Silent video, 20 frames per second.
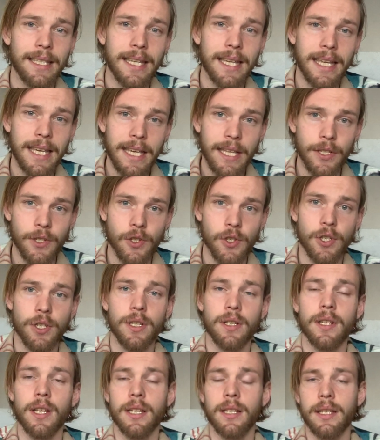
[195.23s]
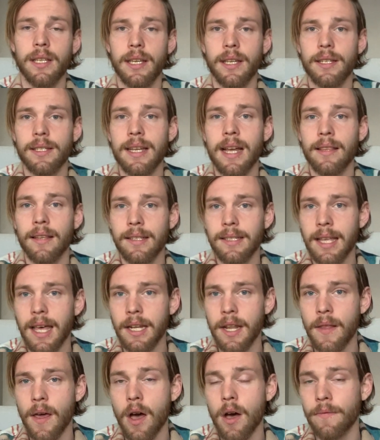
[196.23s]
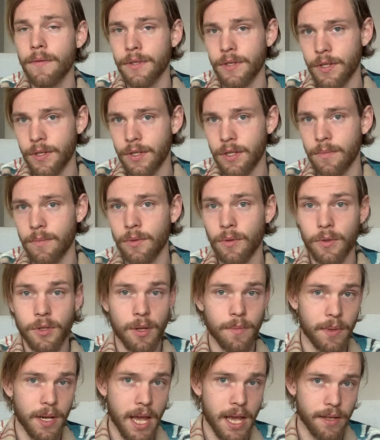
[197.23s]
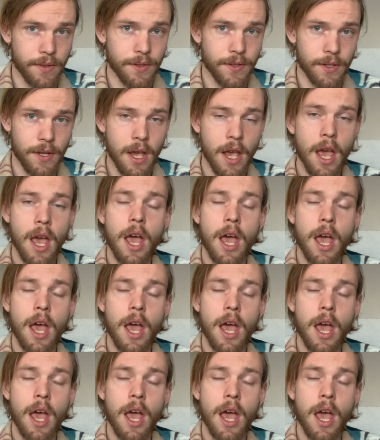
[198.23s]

teach the techniques and the sadhana of a system to somebody else.